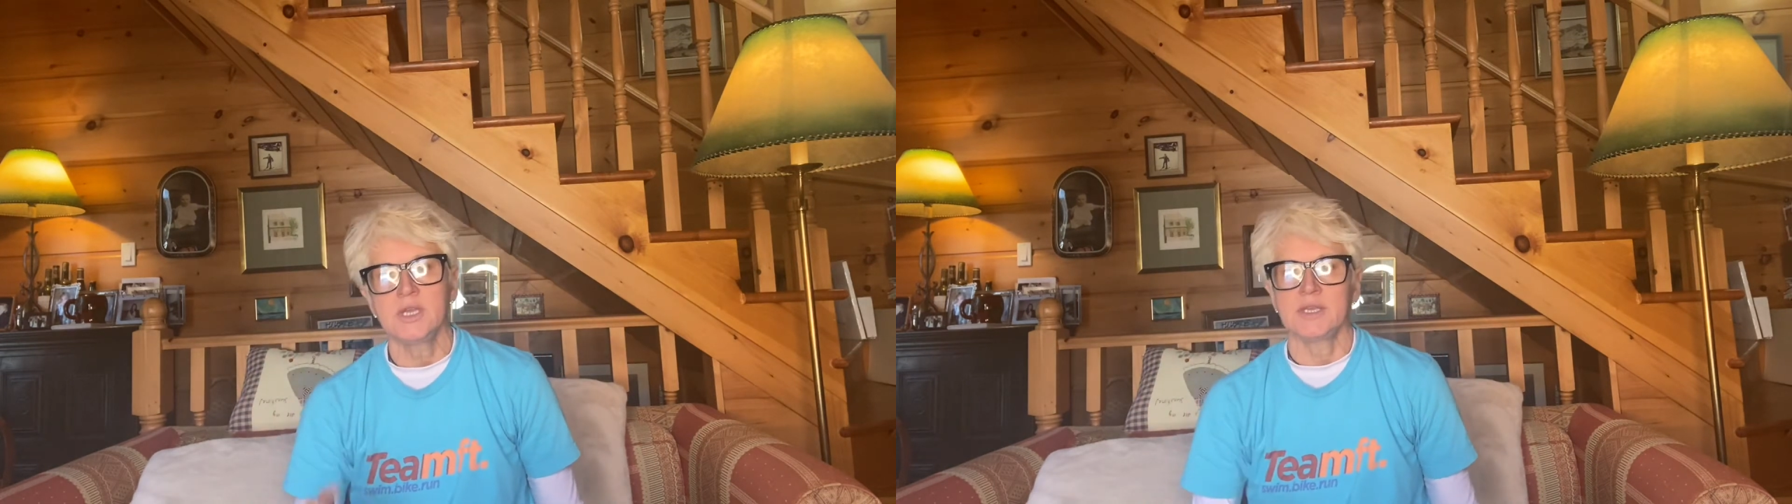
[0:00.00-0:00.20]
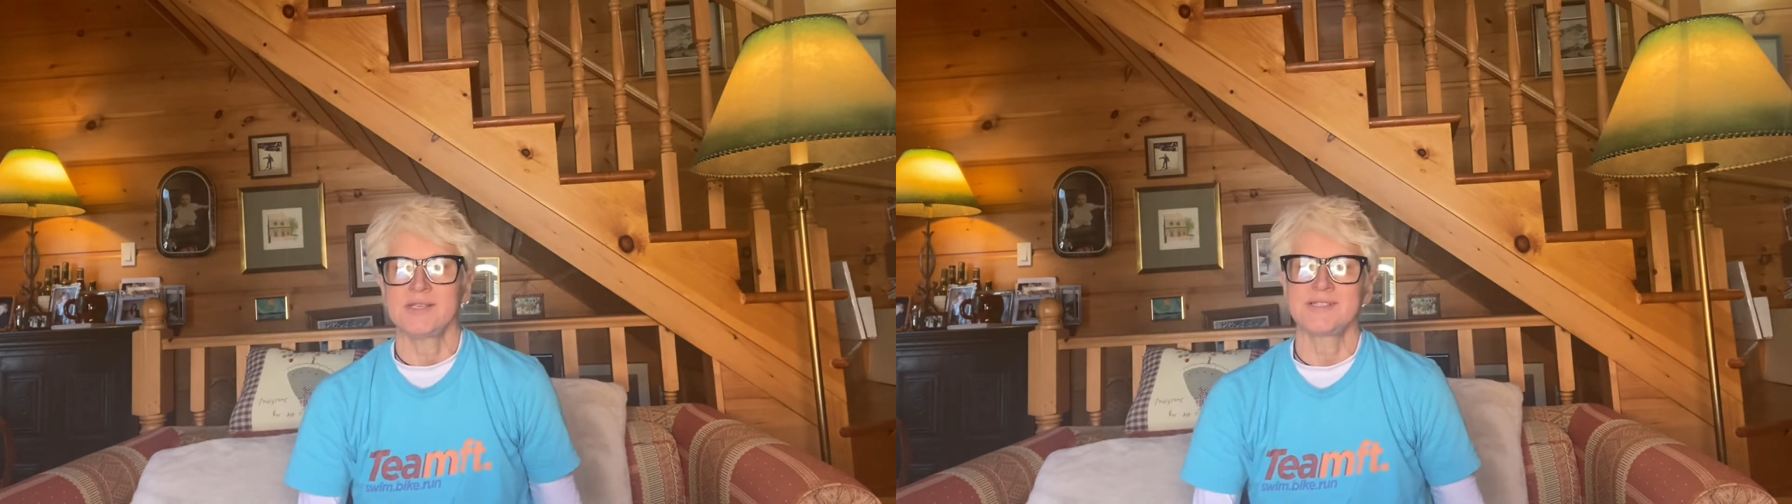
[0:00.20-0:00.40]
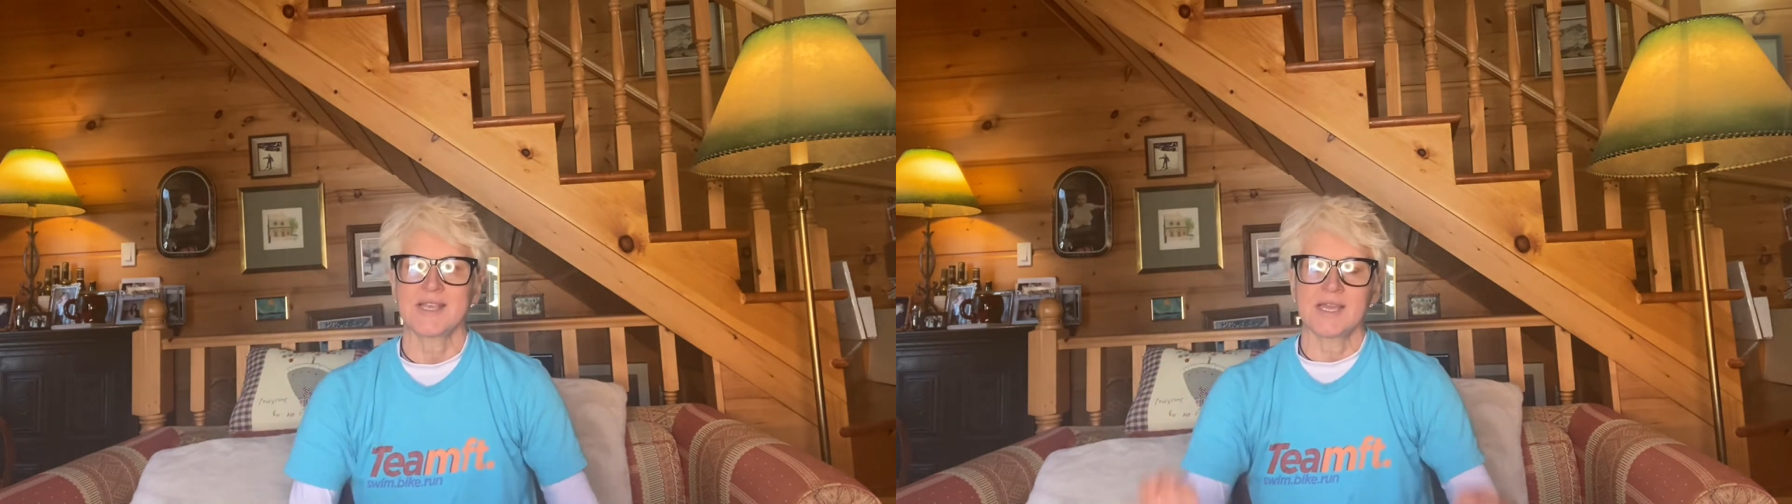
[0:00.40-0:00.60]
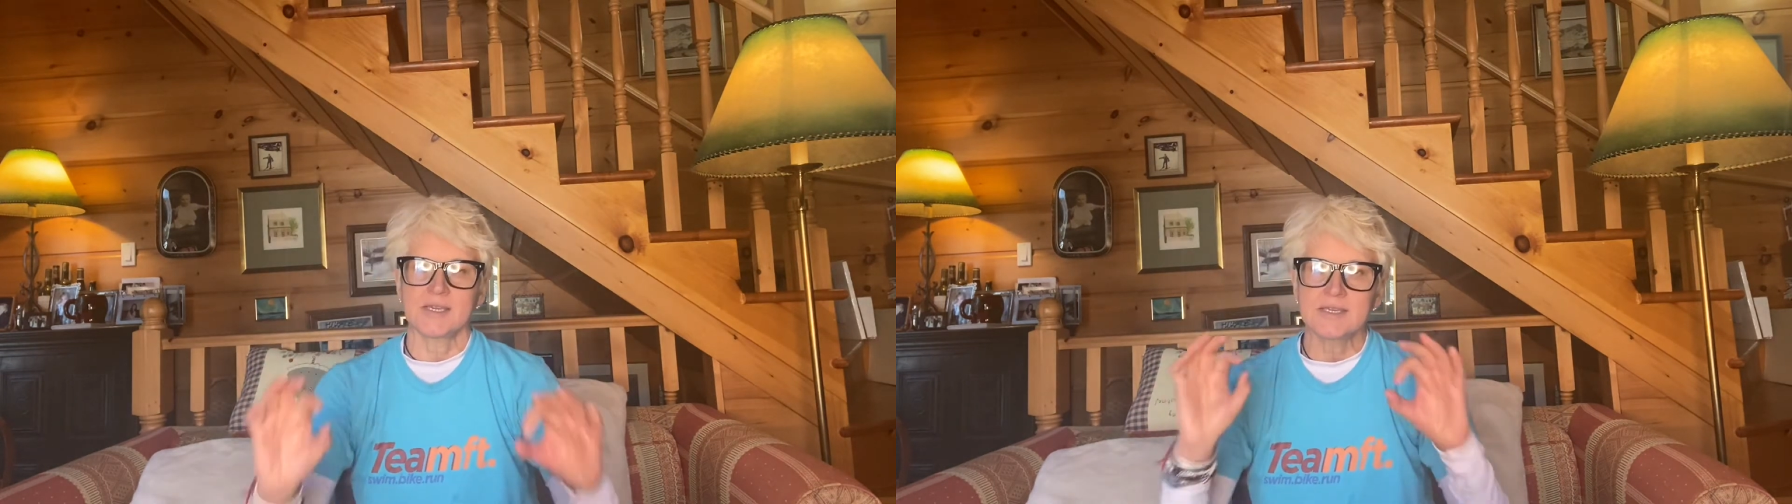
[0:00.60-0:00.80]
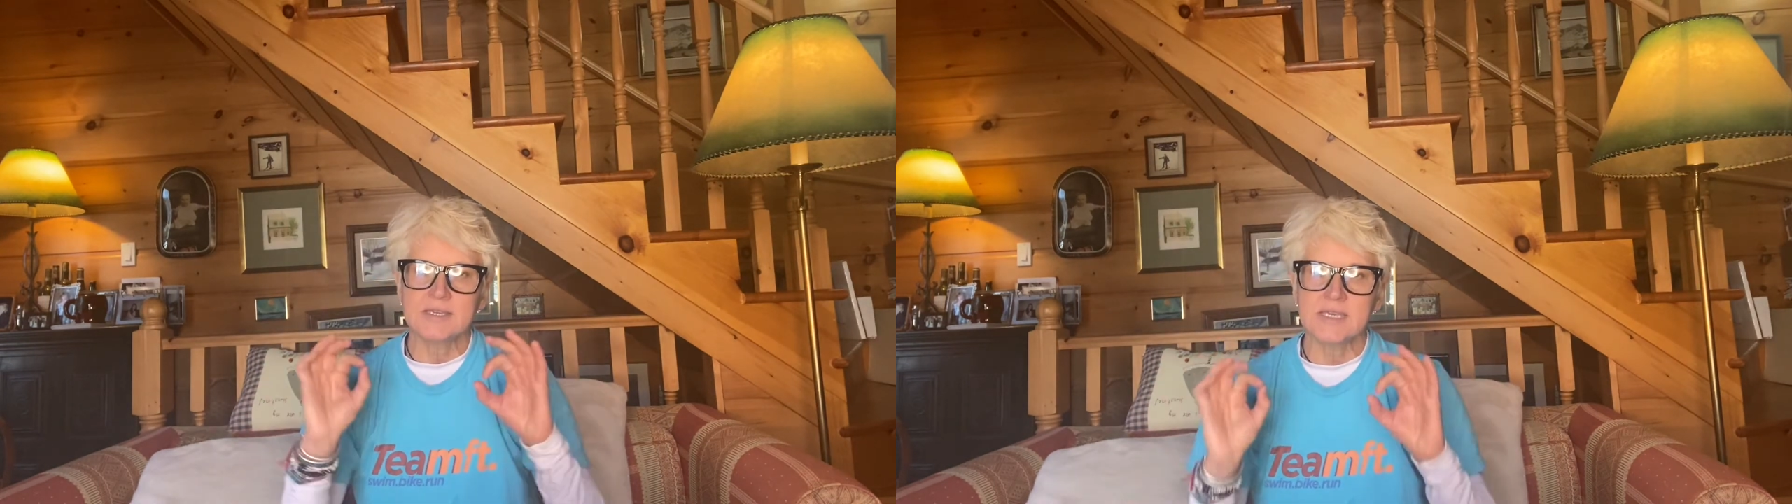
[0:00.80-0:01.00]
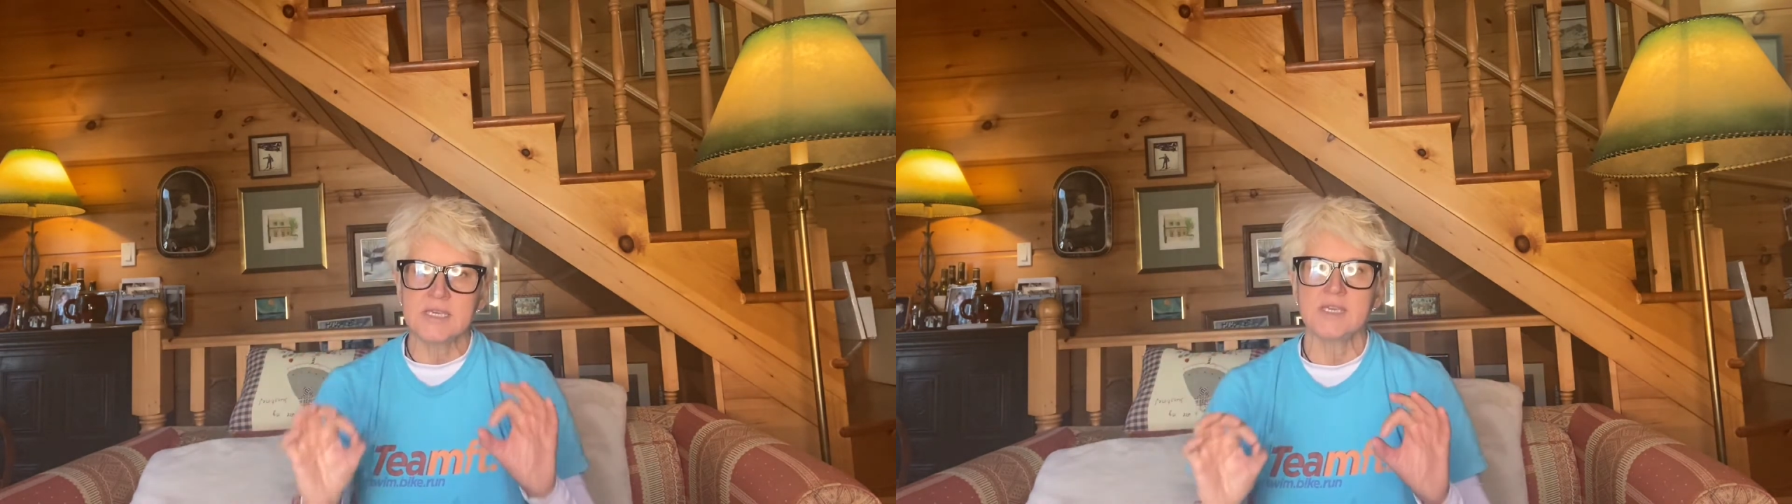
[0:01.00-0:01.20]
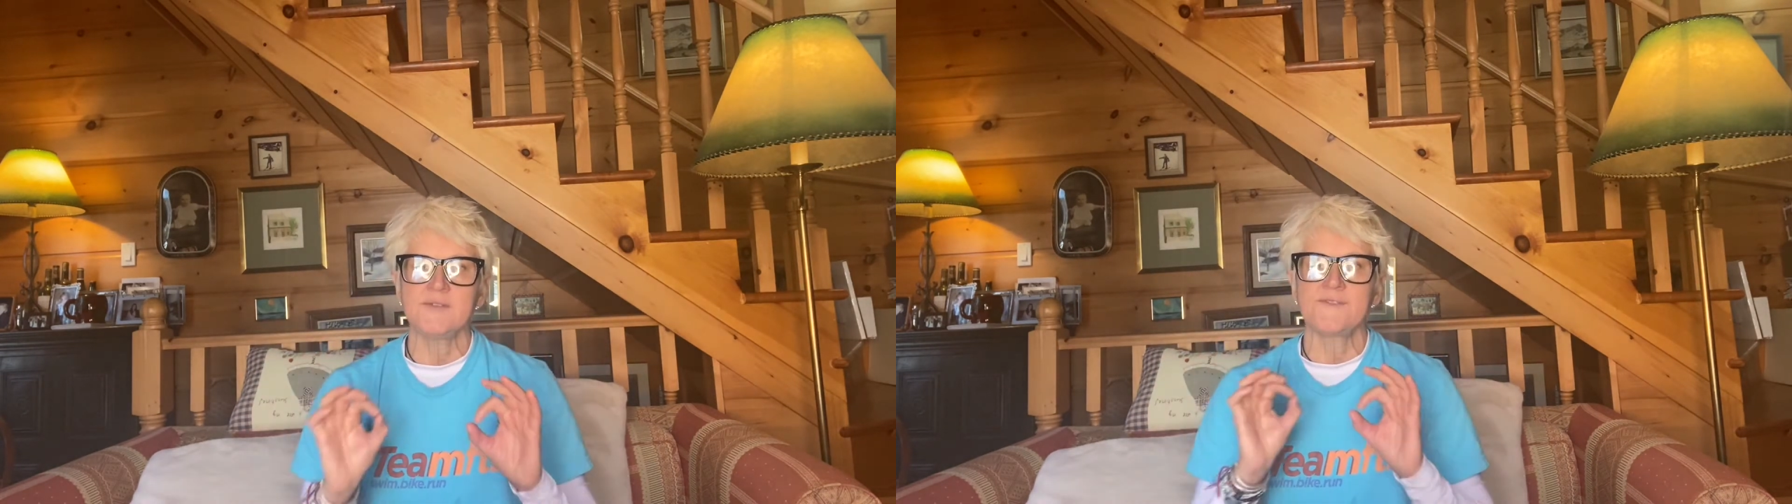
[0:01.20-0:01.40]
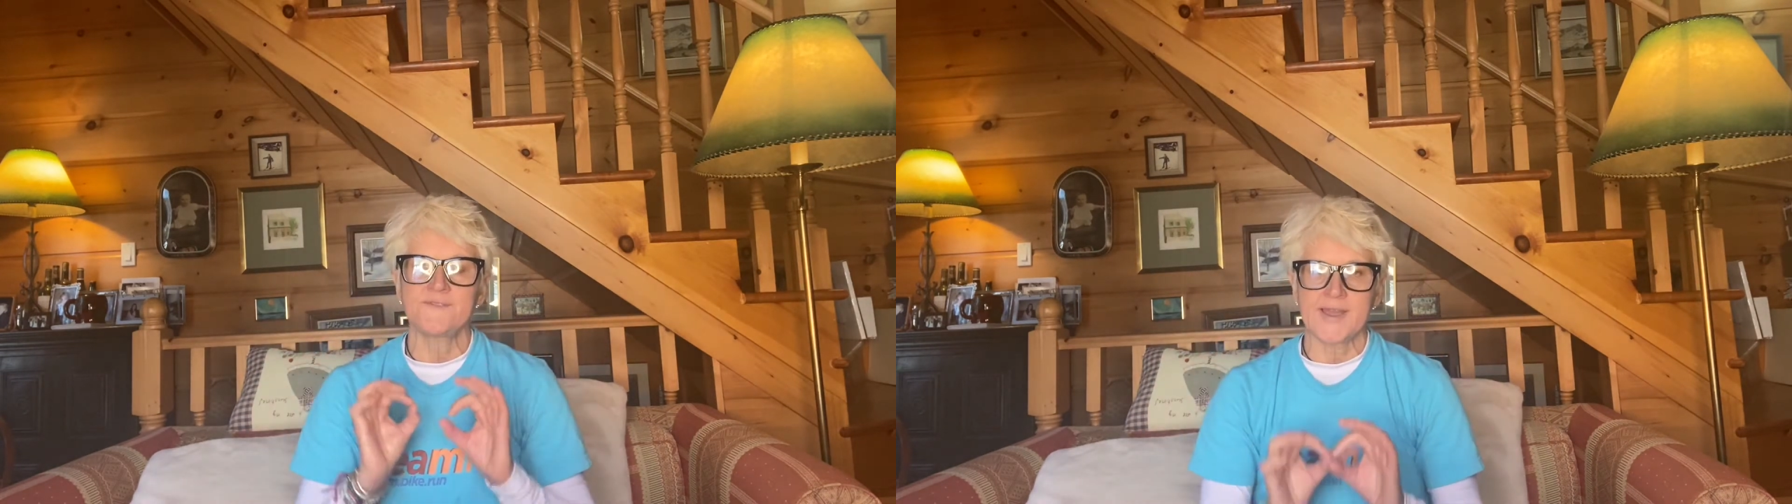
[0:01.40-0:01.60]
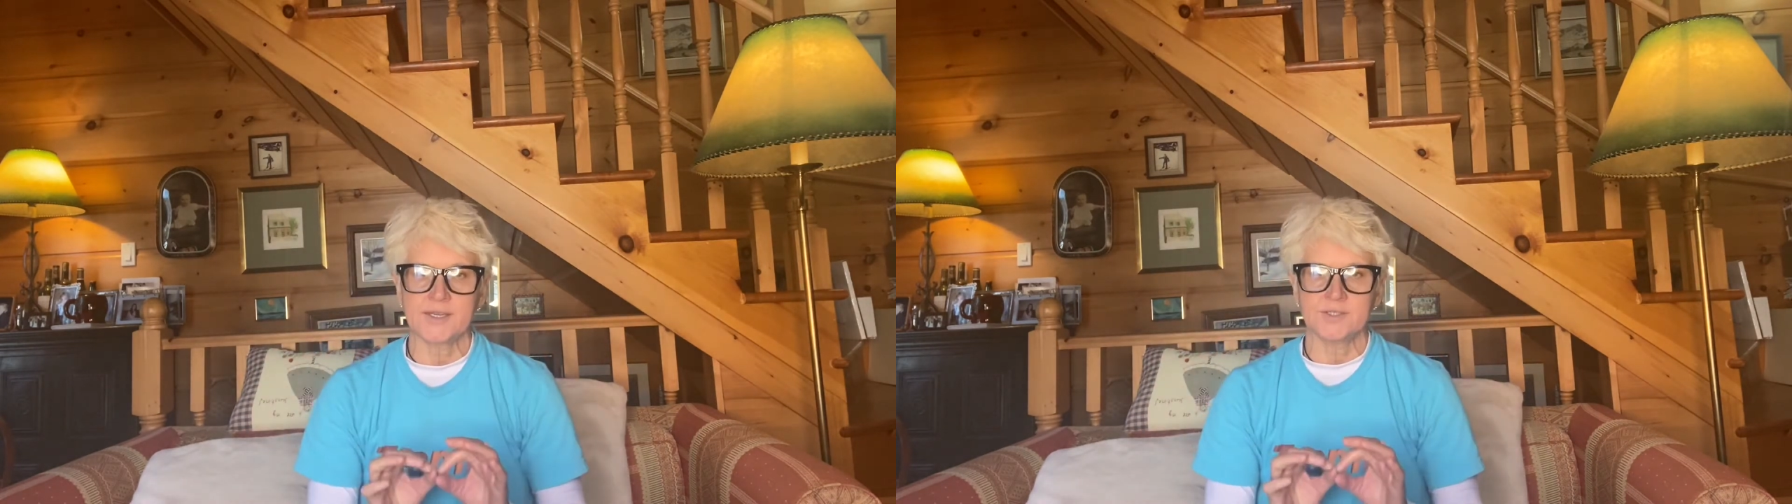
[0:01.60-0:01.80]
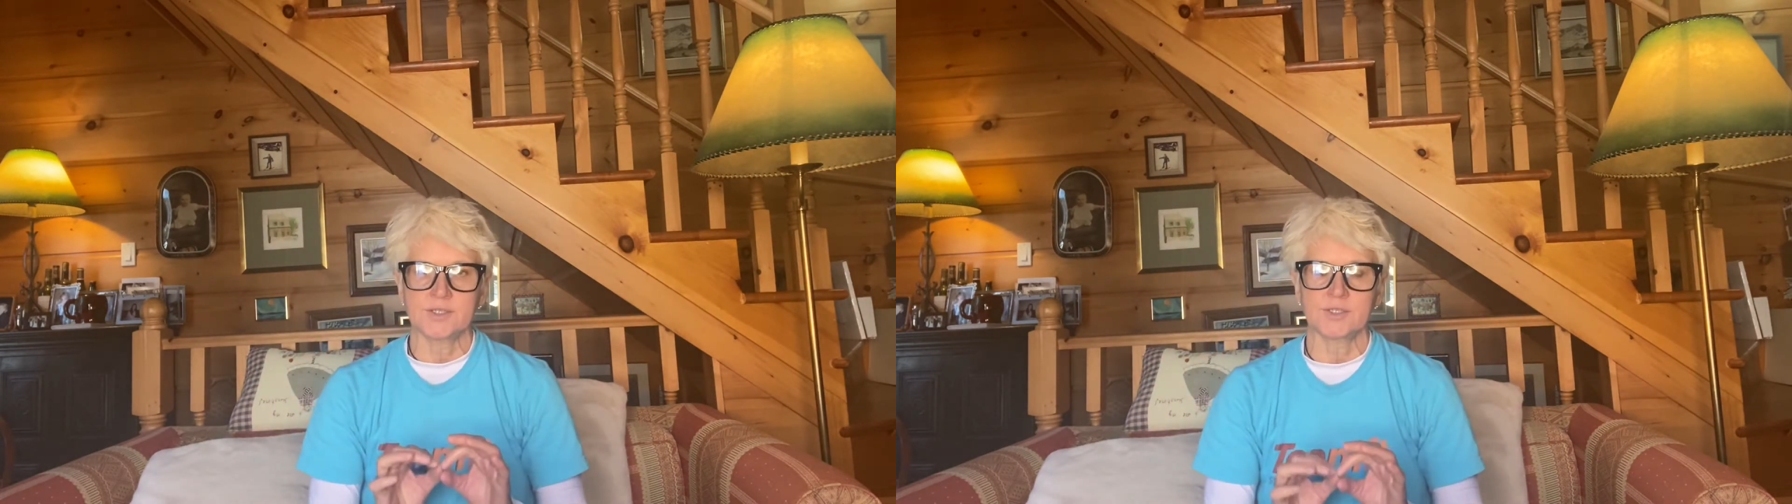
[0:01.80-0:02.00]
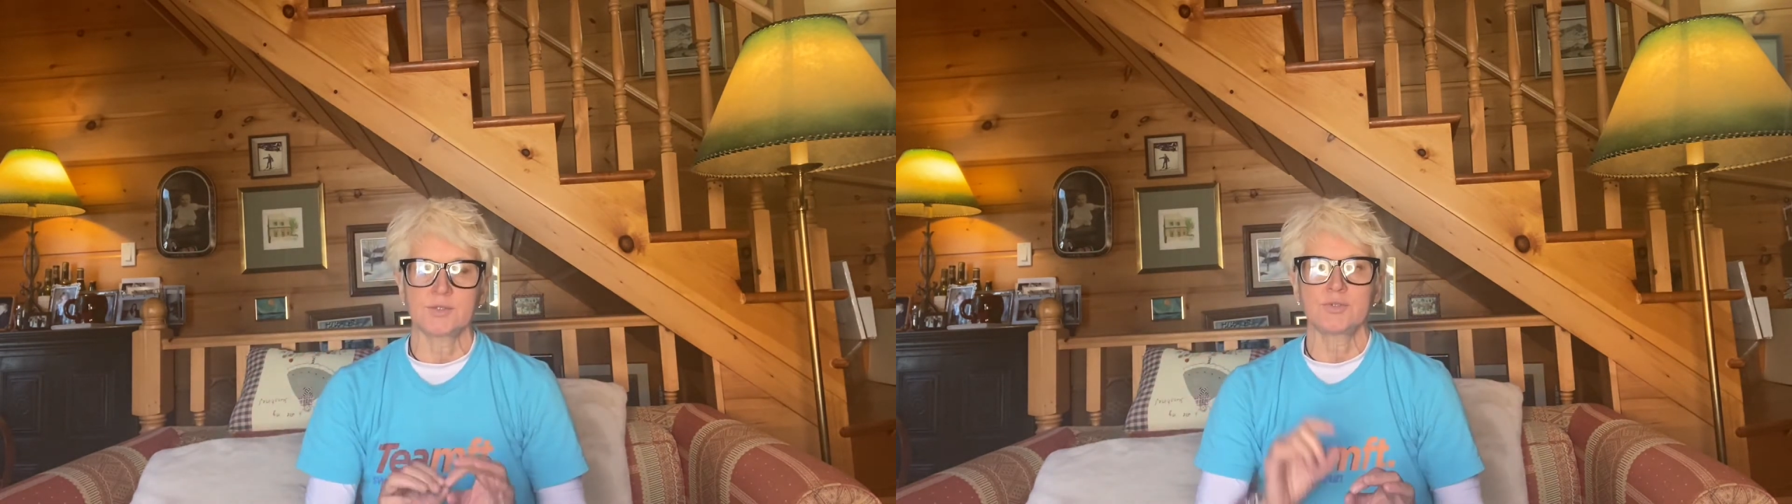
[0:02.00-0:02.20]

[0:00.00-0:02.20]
is a key factor